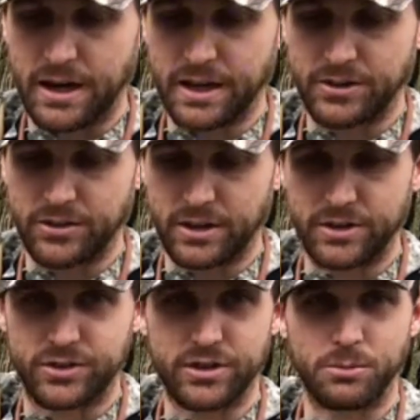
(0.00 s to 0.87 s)
it's
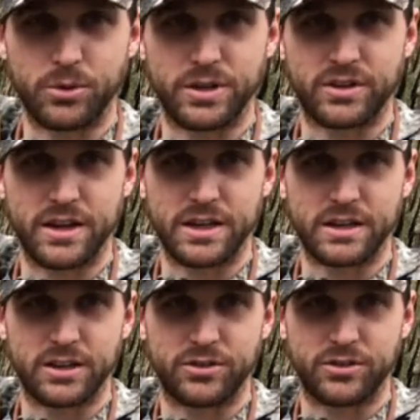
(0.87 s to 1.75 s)
simply
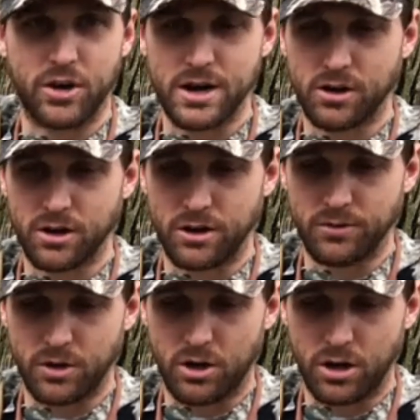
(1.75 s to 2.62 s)
taking the striker of
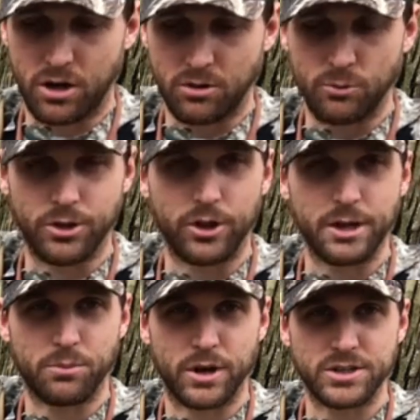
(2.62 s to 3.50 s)
the call with
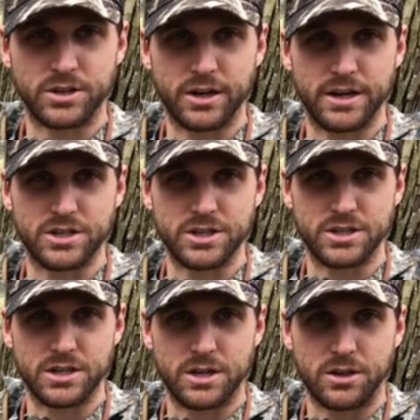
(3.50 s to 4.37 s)
light pressure and
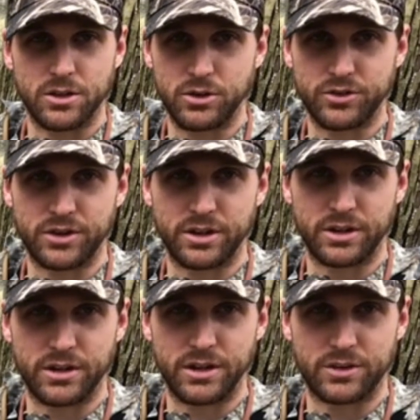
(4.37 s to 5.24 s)
just using
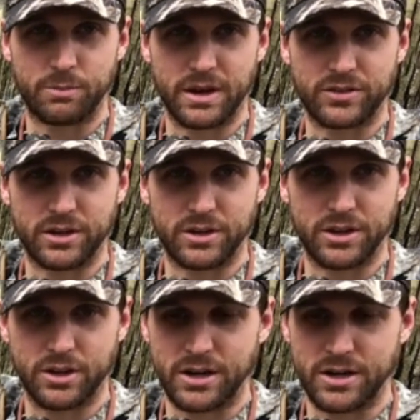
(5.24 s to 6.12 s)
this, basically
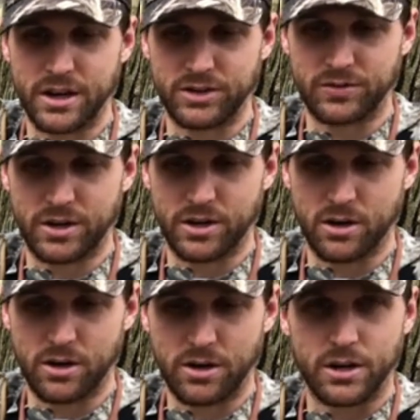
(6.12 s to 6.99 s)
your index
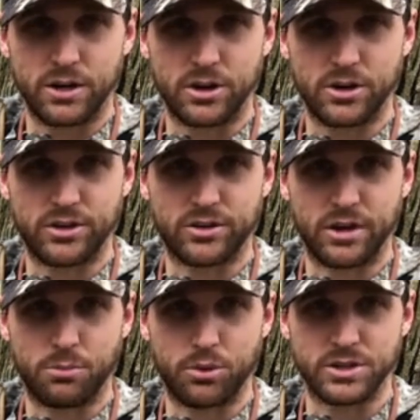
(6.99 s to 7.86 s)
finger. You're just
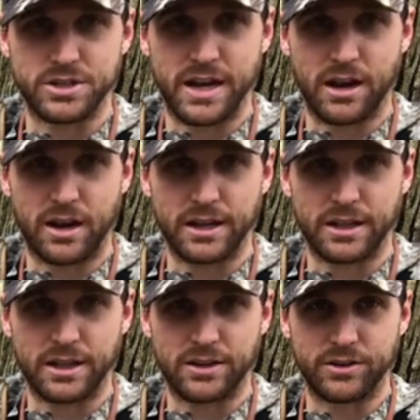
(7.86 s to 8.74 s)
going to push down
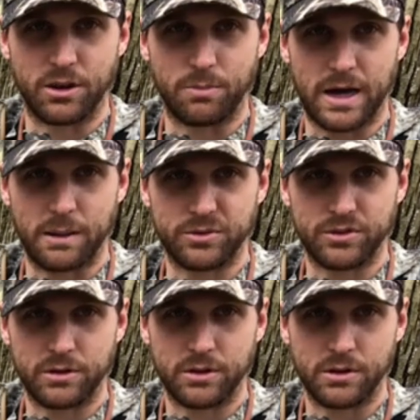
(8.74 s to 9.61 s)
lightly until it pops.